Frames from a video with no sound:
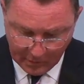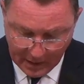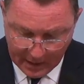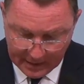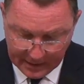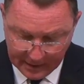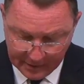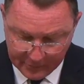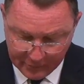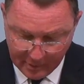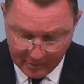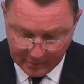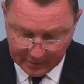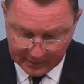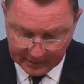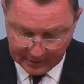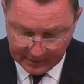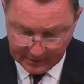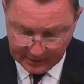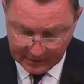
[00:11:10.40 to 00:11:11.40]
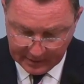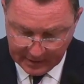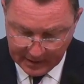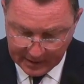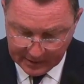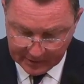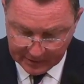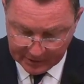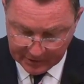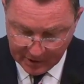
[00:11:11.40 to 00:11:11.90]
And he, trembling
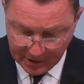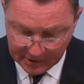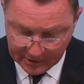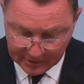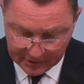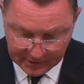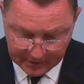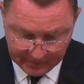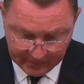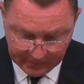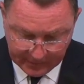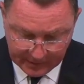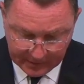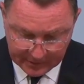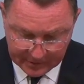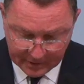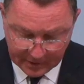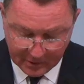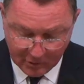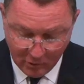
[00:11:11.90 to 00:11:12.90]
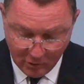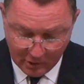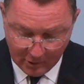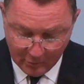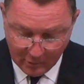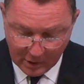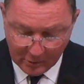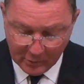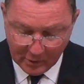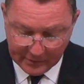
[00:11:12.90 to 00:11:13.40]
and astonished, said, Lord,
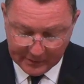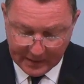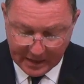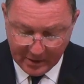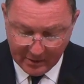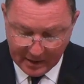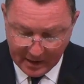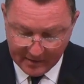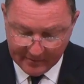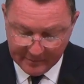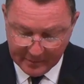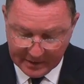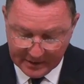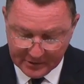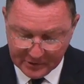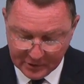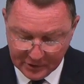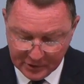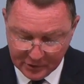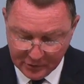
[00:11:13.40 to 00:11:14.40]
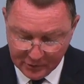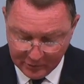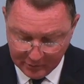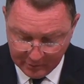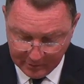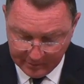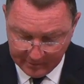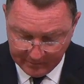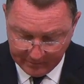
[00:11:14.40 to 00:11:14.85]
what wilt thou have me to do?